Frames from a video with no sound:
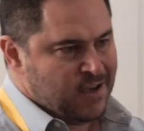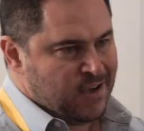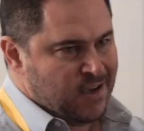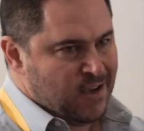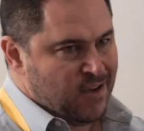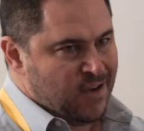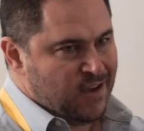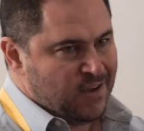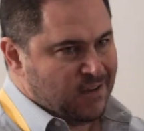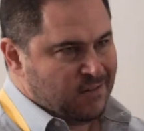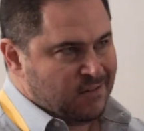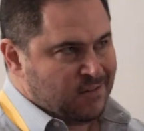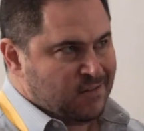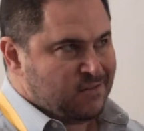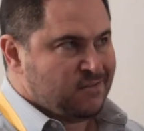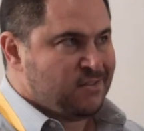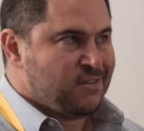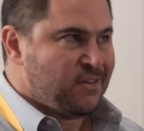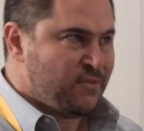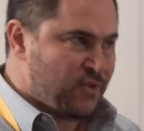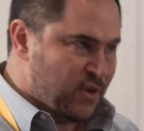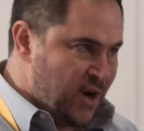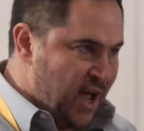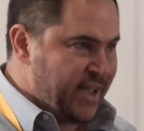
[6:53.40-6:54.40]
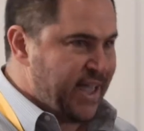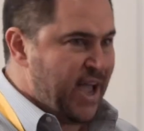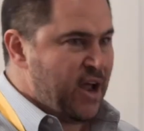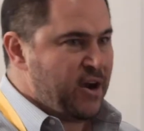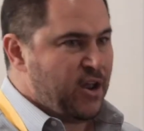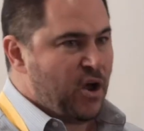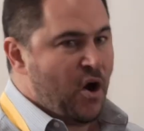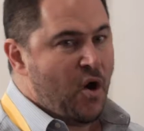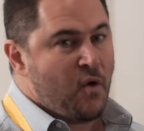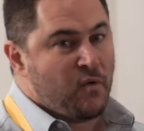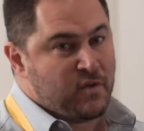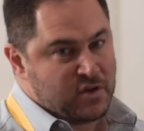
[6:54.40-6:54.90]
If you're not
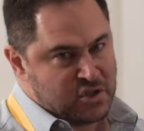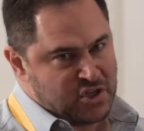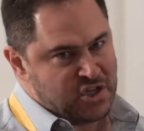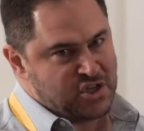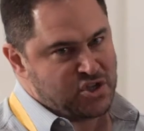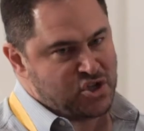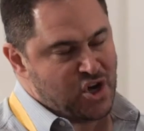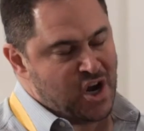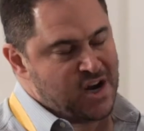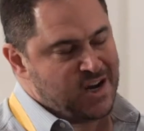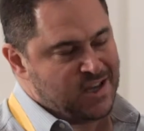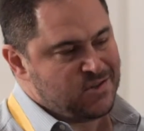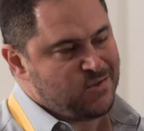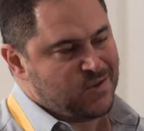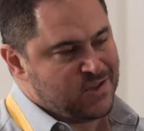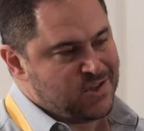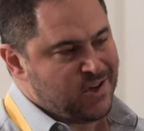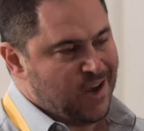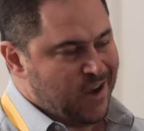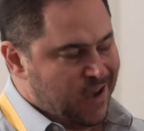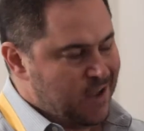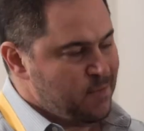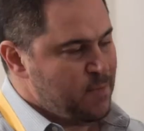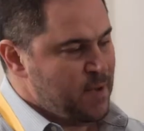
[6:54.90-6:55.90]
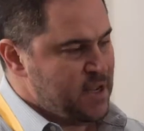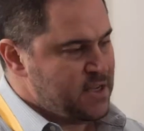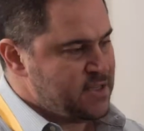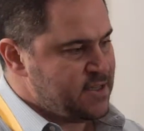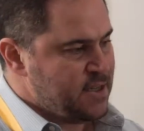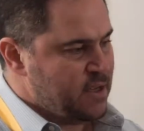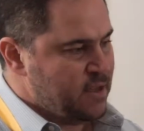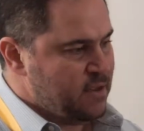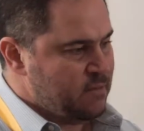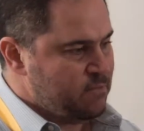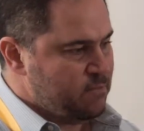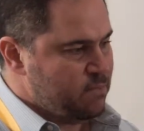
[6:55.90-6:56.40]
counting overseas Chinese, which I admit is
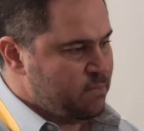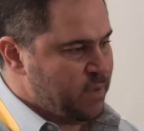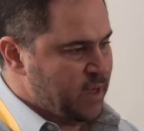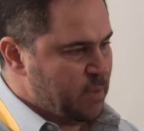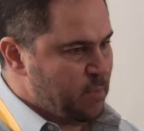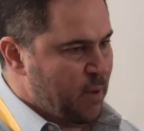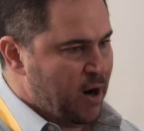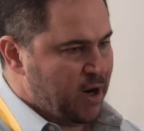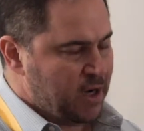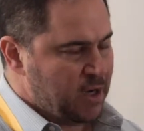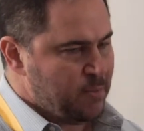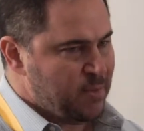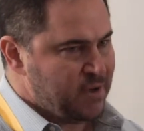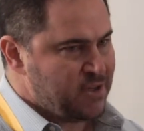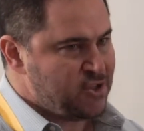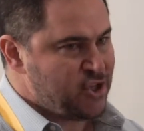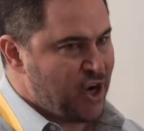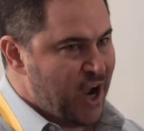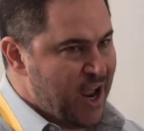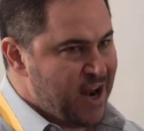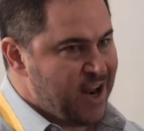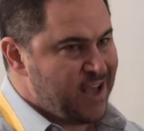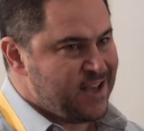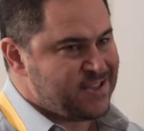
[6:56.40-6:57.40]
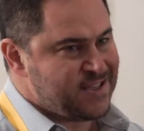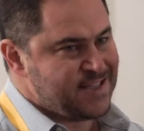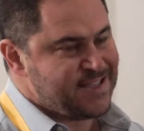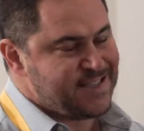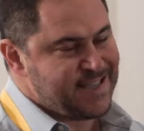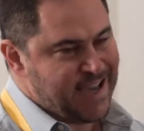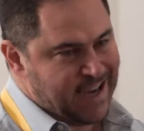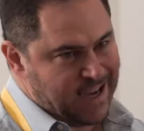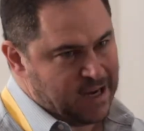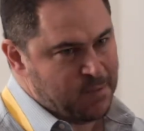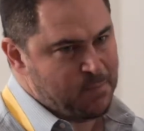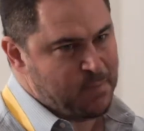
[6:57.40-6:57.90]
a big market, but China is the
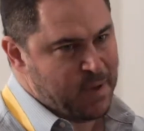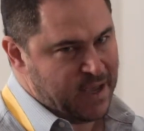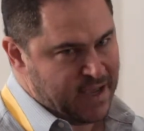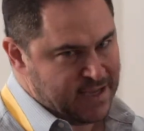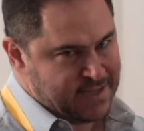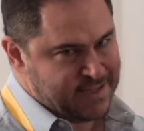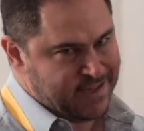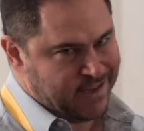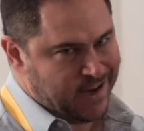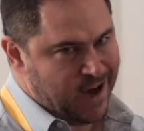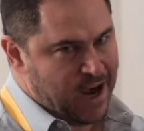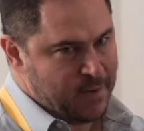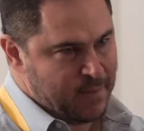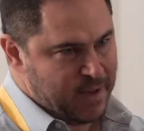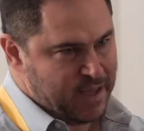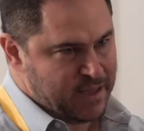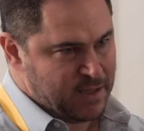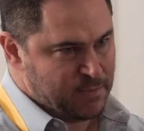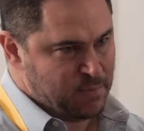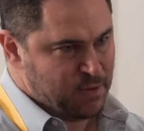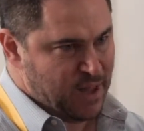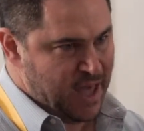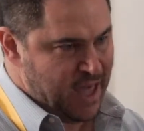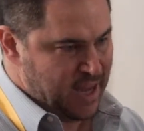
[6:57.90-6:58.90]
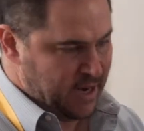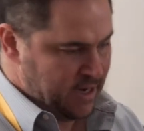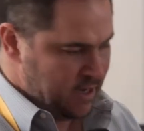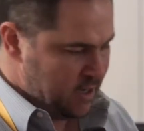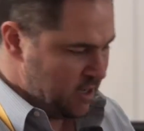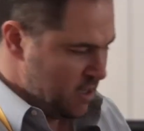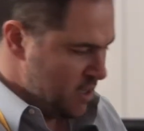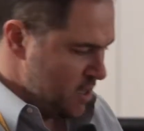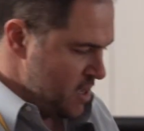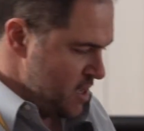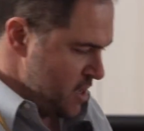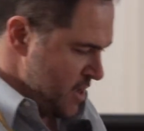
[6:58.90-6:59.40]
second biggest economy on the planet.
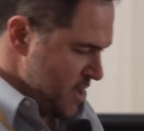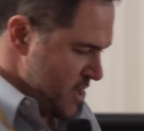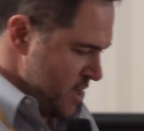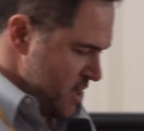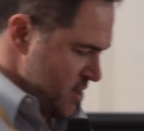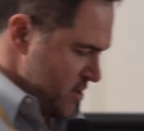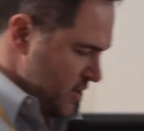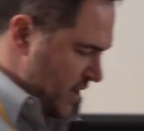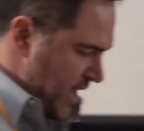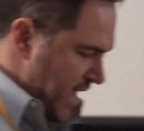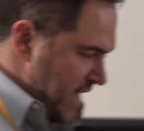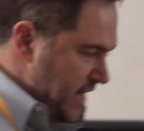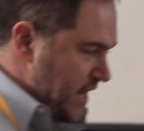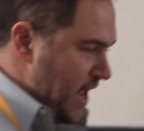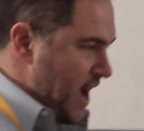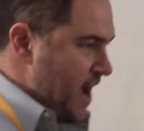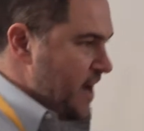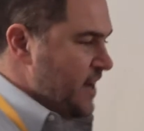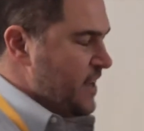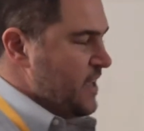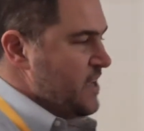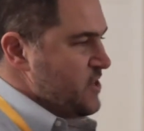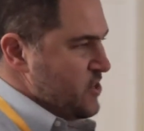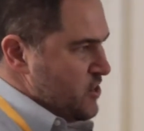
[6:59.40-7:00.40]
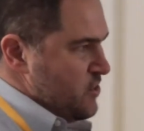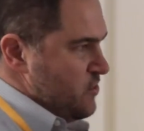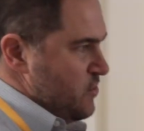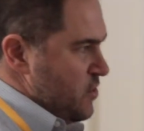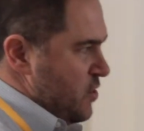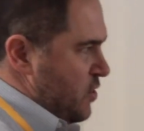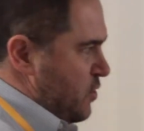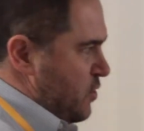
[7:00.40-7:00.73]
You cannot issue new